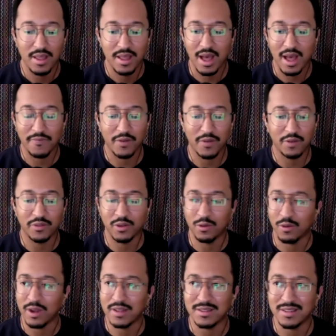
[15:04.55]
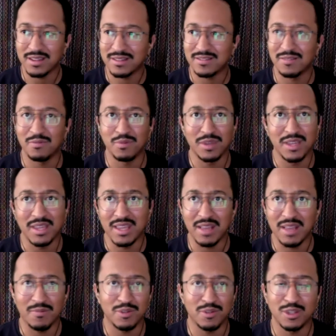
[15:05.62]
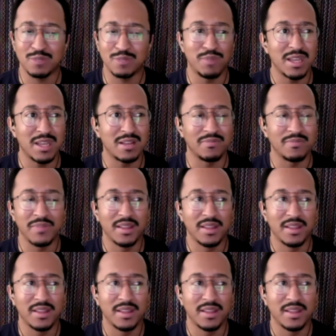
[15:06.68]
I felt a great sense of being just being